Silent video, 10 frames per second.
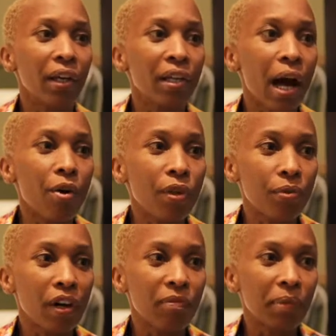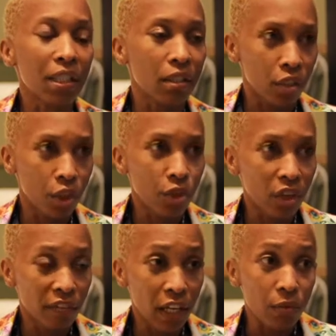Now that we have passed initial
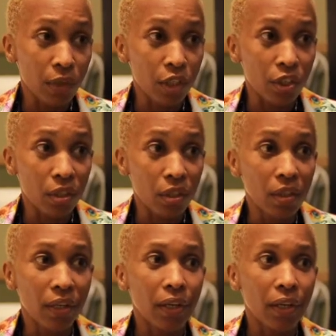evaluation,